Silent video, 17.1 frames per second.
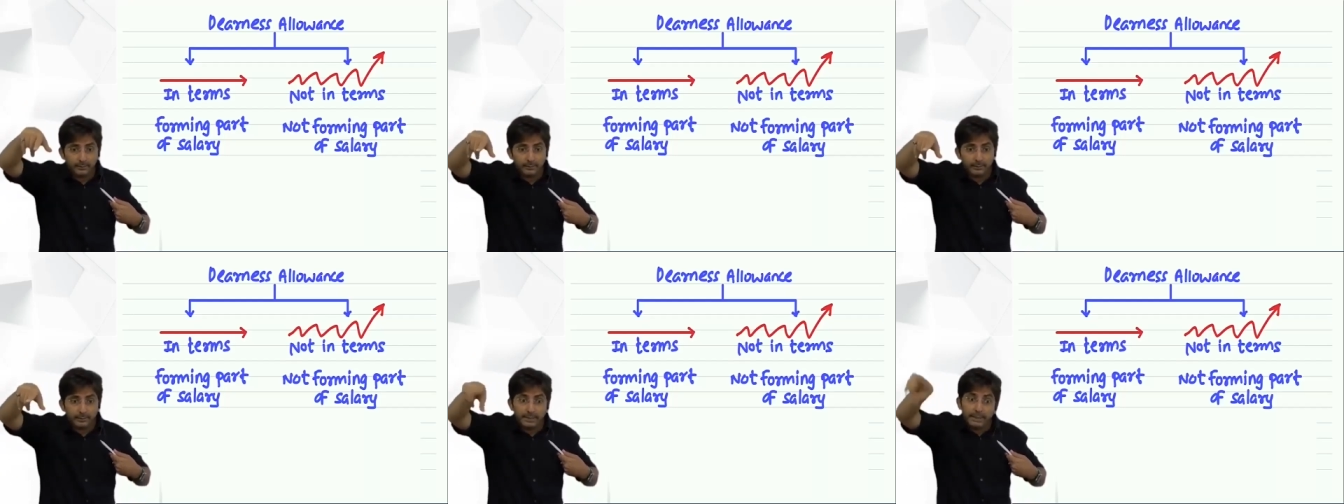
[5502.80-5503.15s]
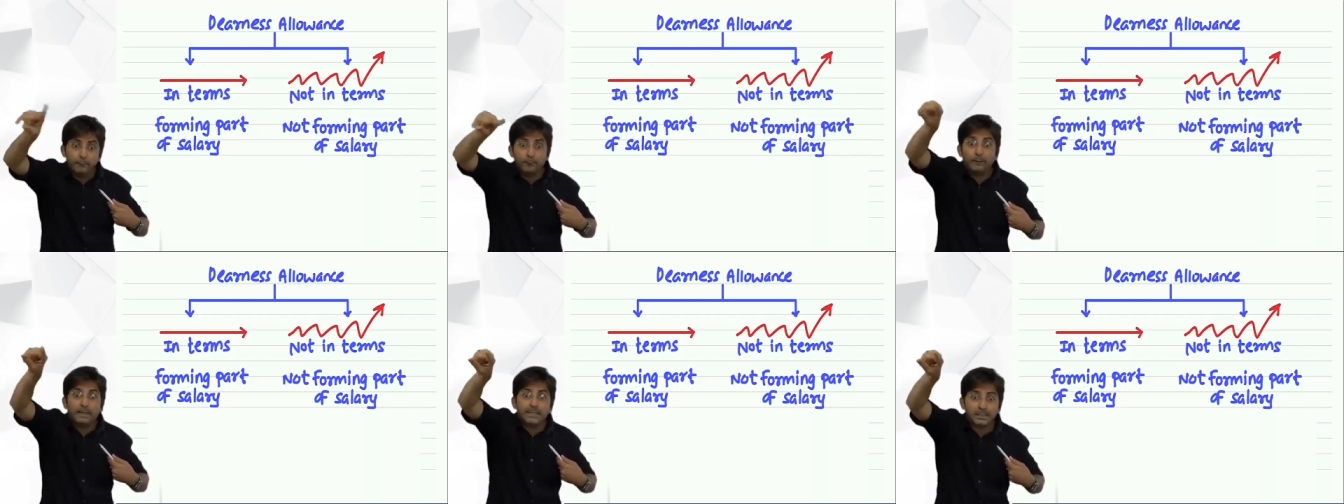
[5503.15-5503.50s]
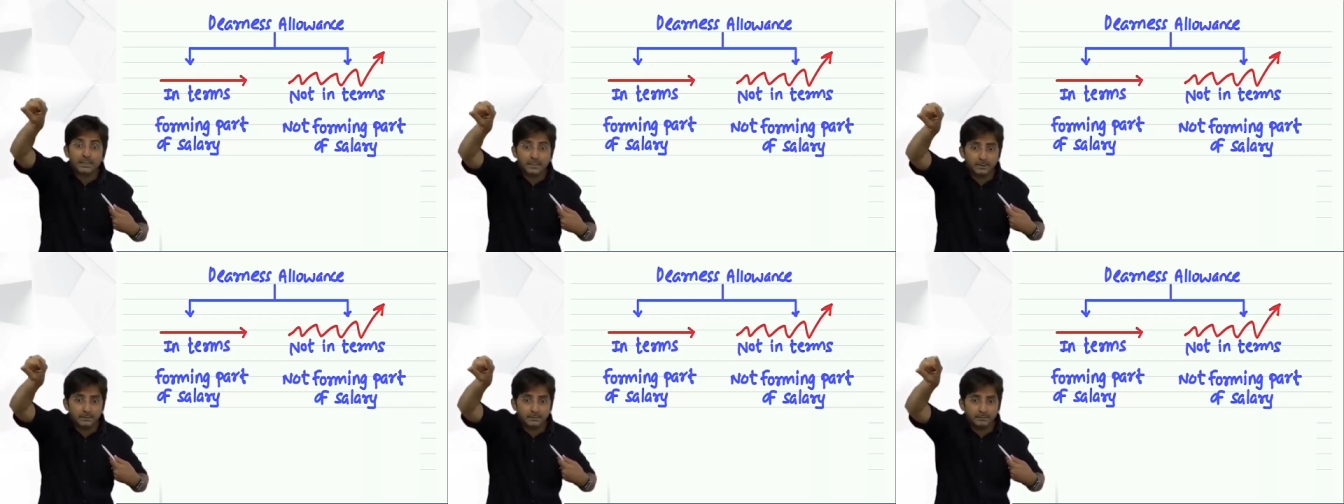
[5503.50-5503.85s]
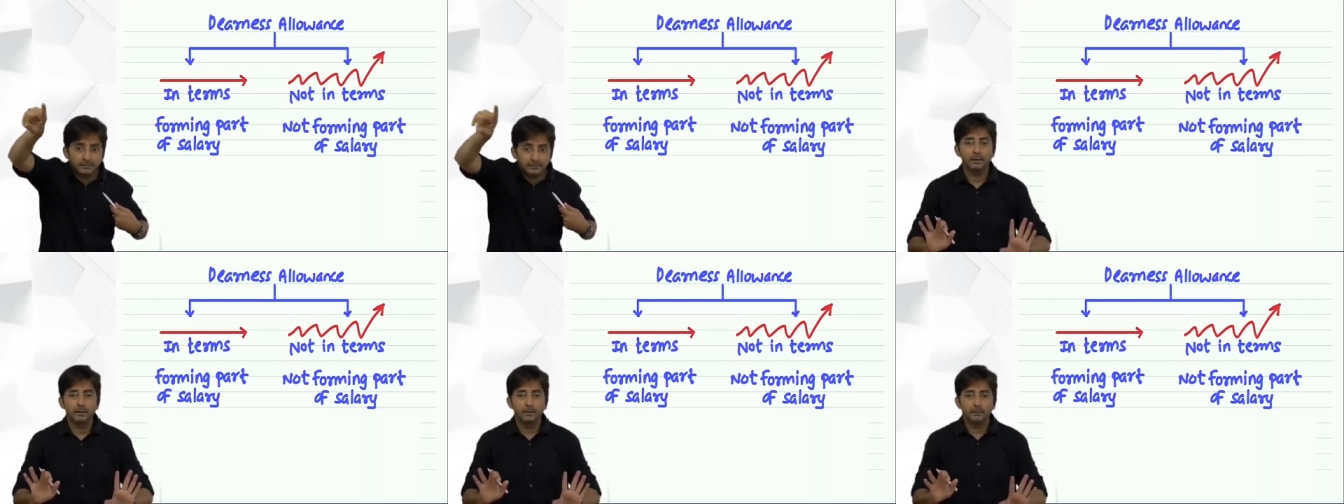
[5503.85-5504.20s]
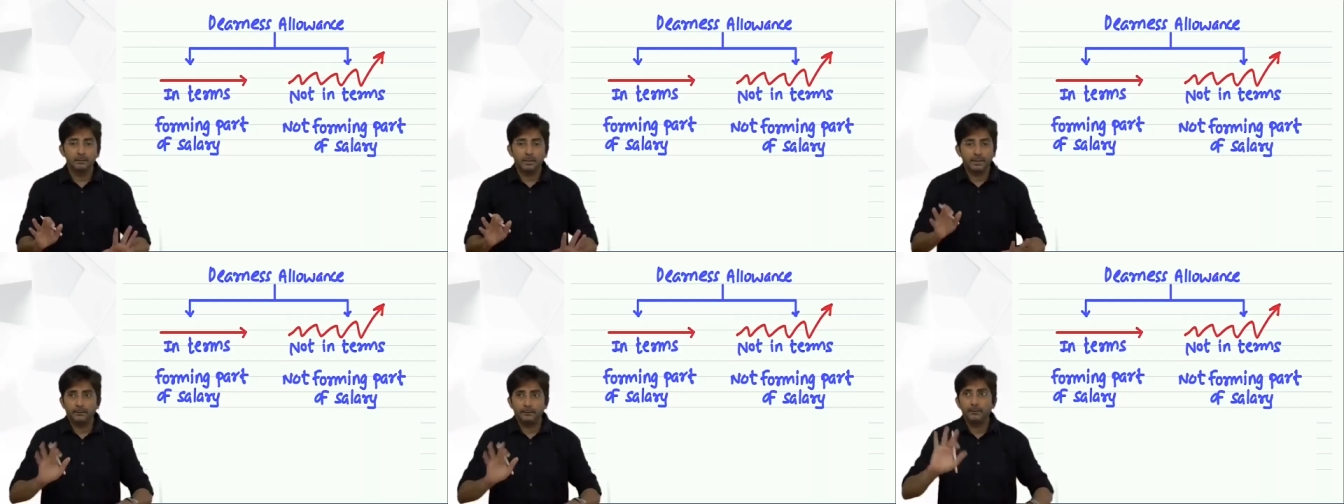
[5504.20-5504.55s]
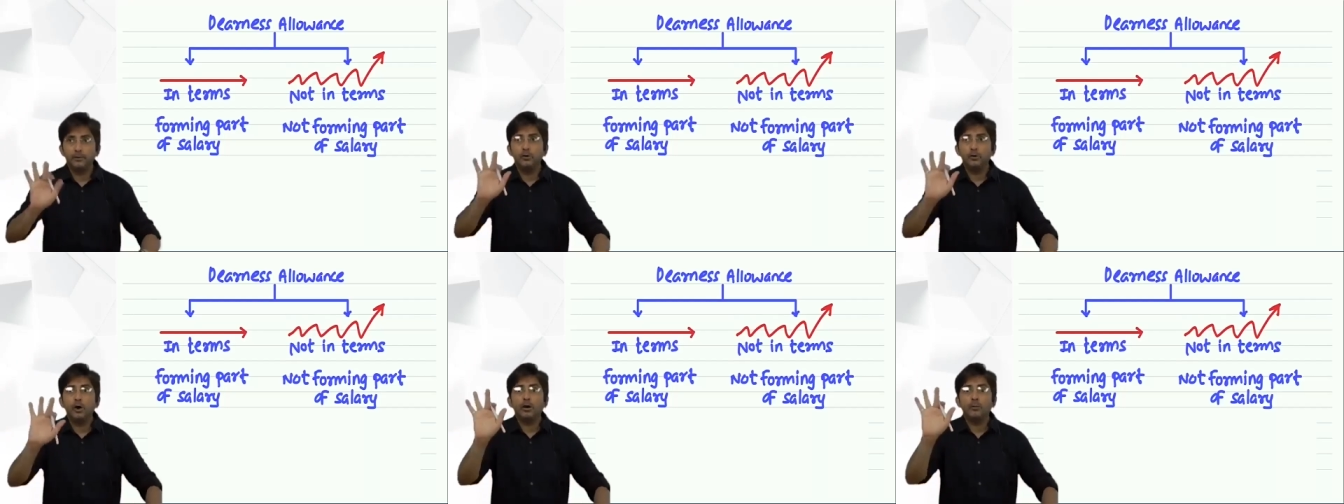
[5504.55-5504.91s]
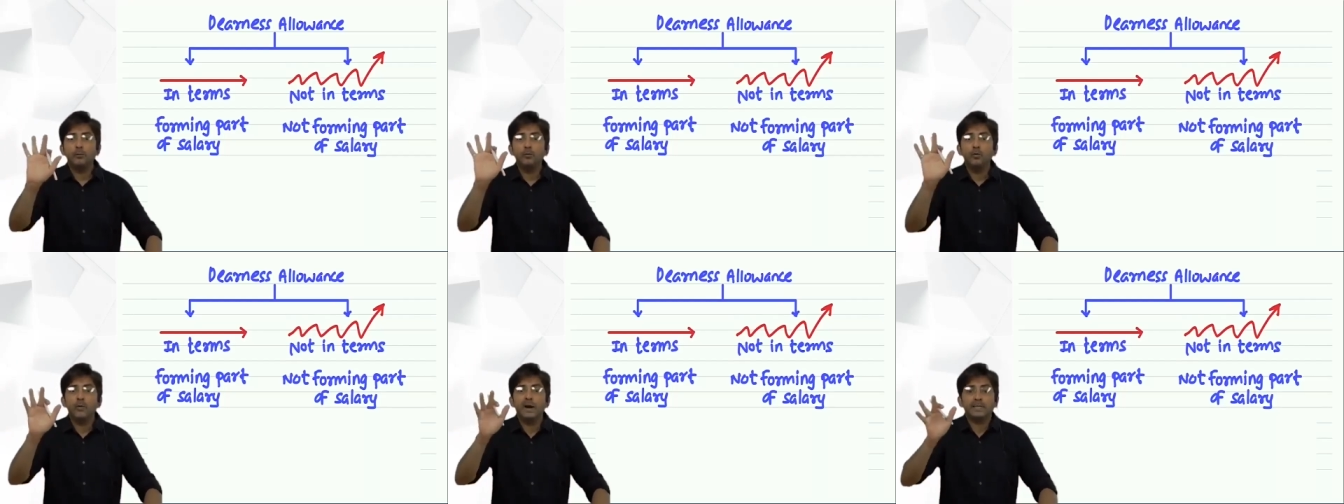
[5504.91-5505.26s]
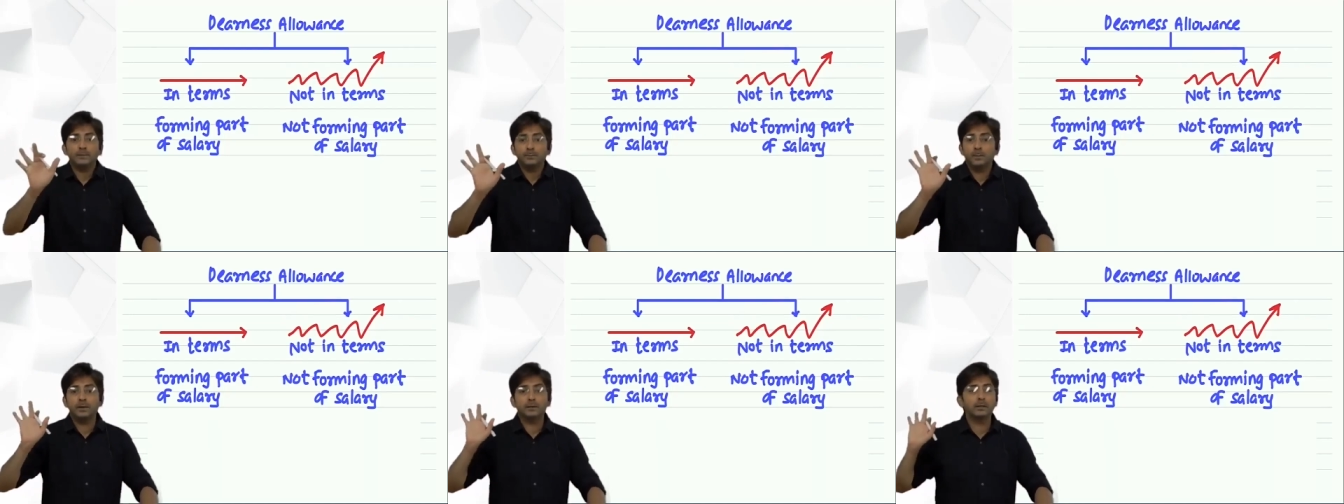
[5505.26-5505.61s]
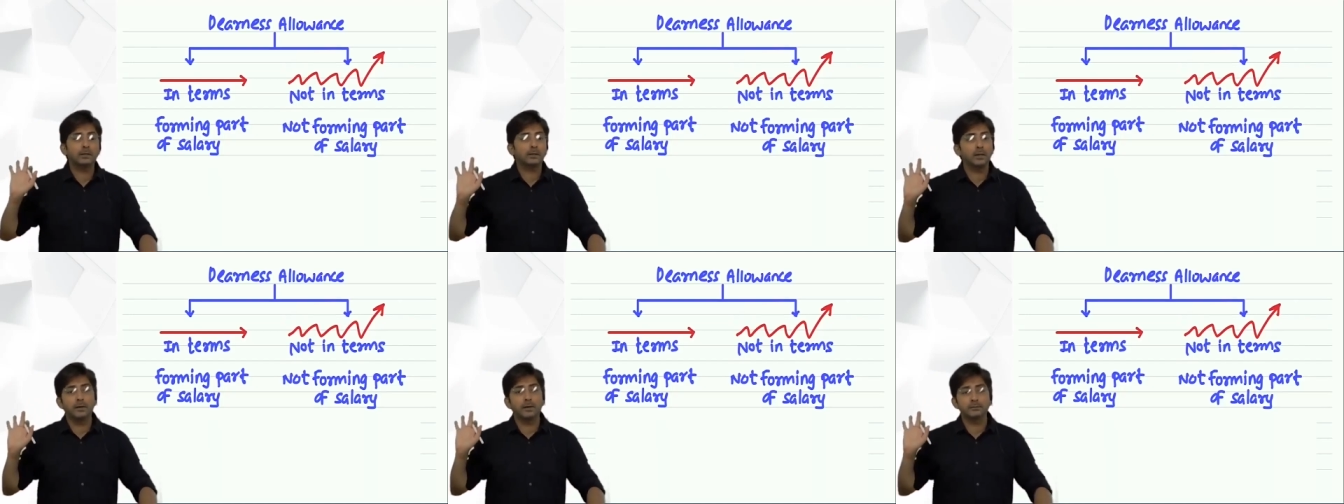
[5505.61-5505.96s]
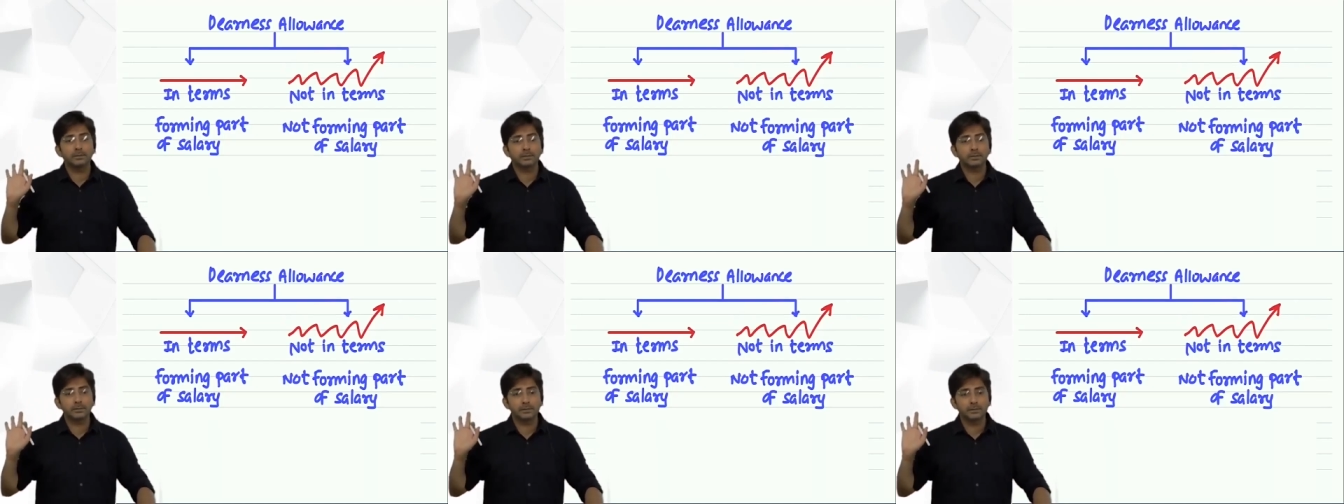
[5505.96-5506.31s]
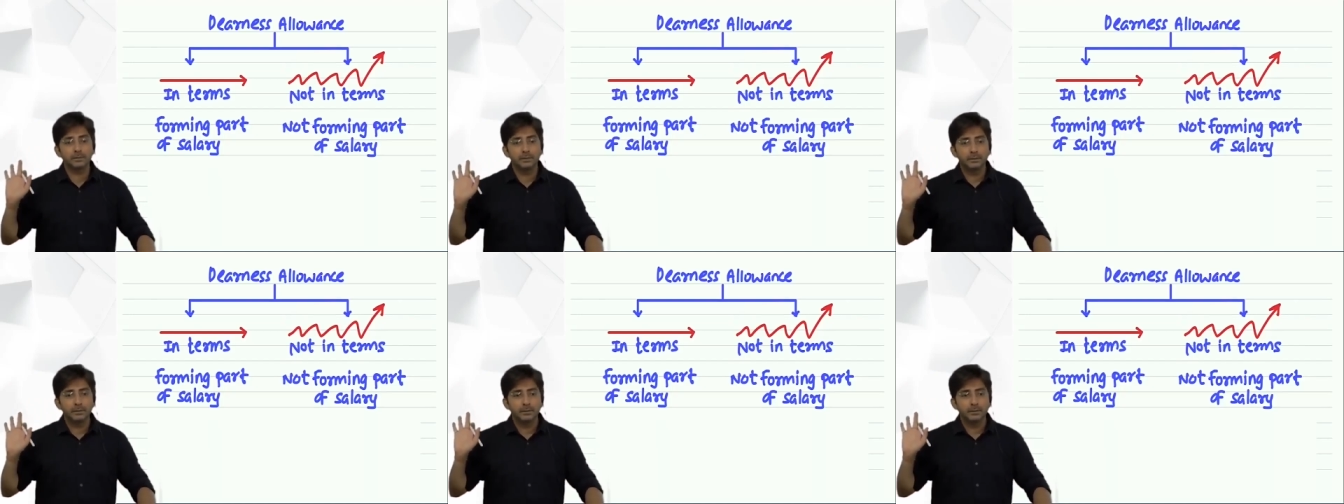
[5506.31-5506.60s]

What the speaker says: inflation, but it will not move as per the terms.